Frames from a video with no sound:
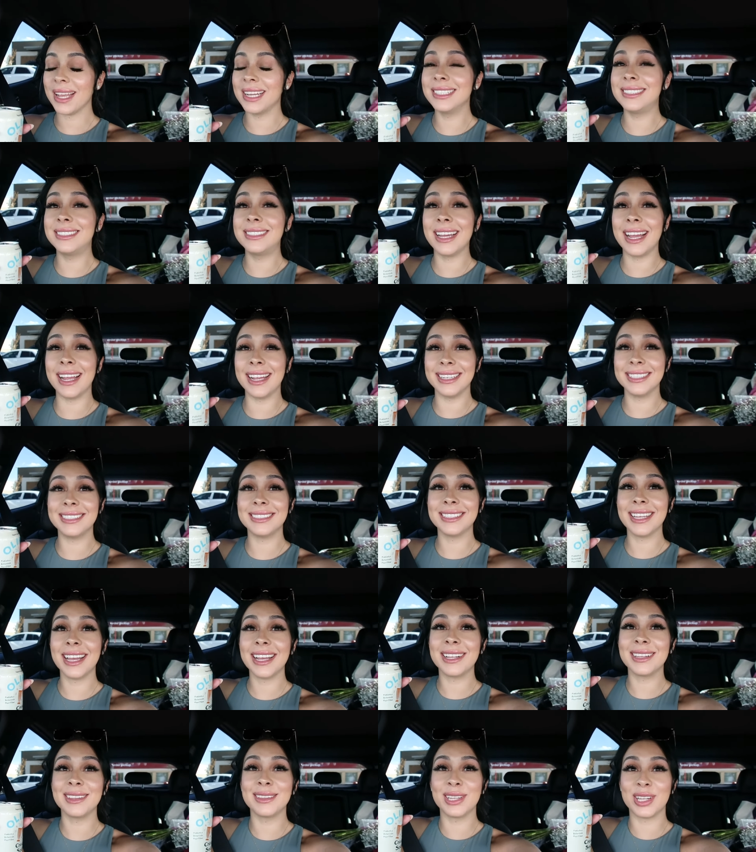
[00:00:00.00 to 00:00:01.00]
It tastes
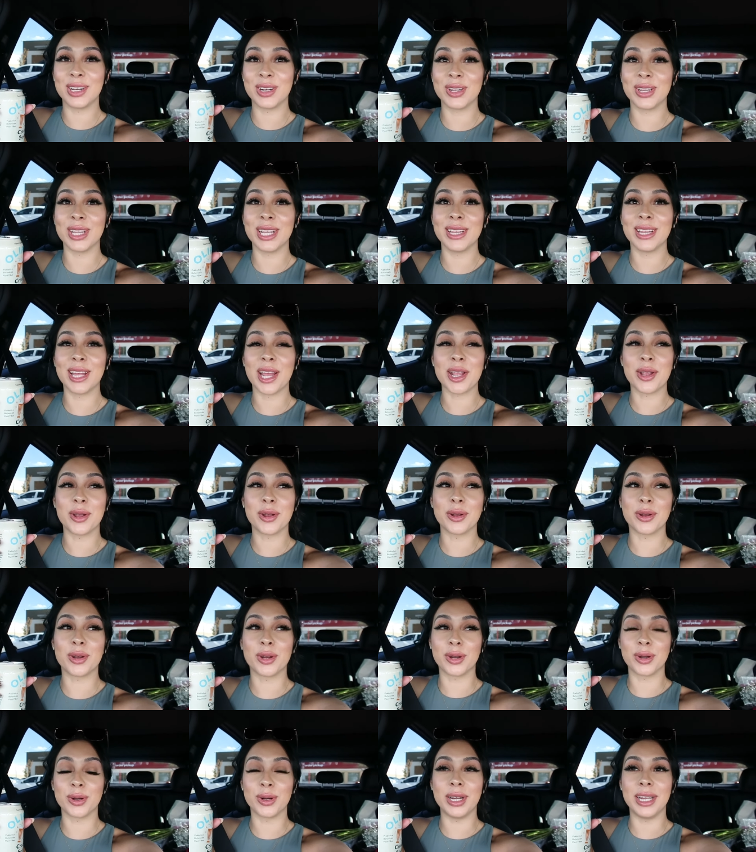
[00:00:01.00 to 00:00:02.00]
like literally like
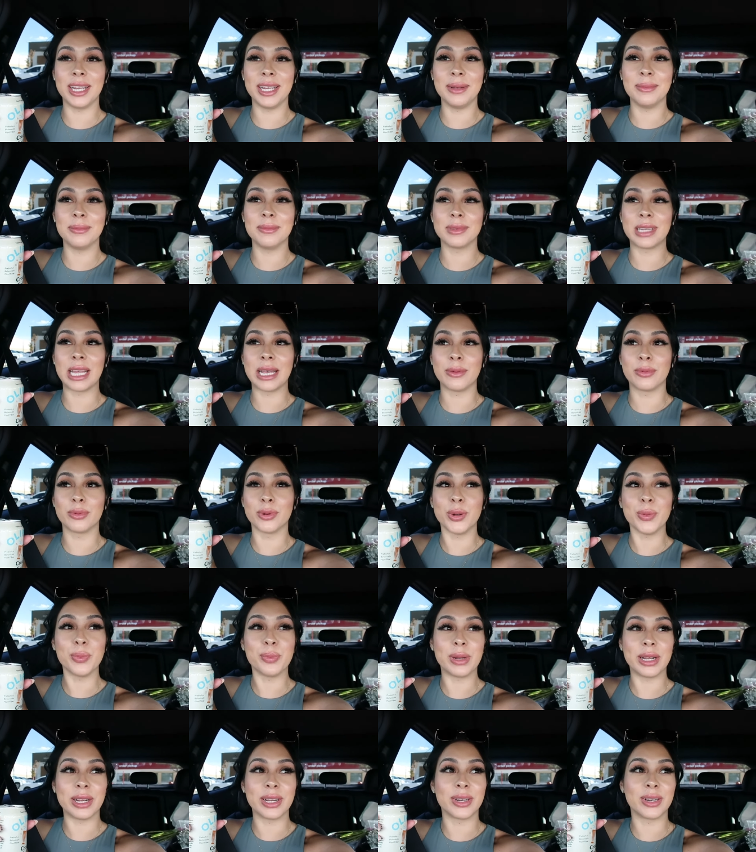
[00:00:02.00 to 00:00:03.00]
cream, like
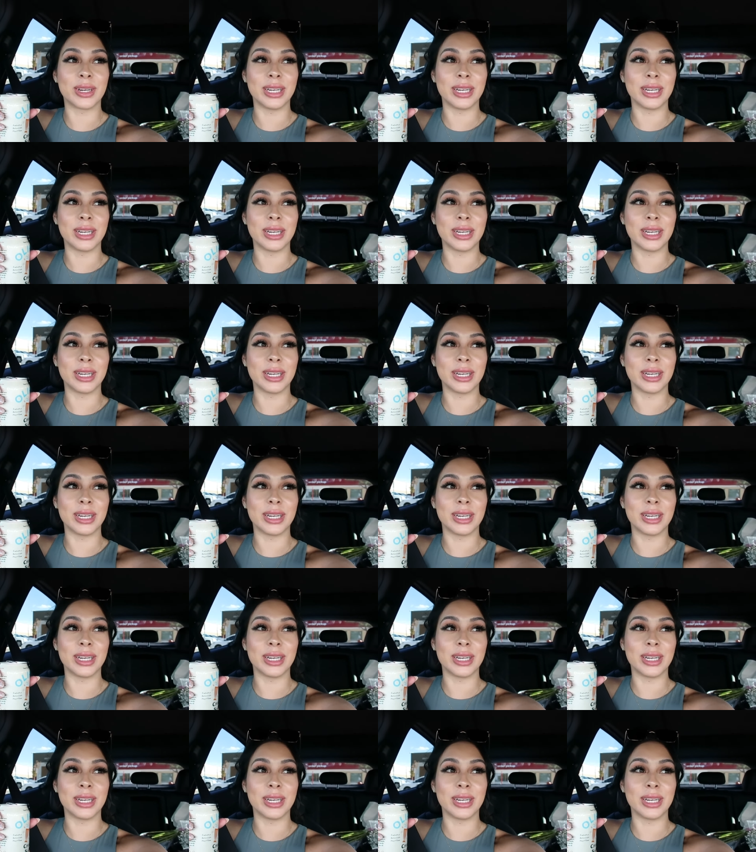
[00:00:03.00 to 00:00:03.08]
root beer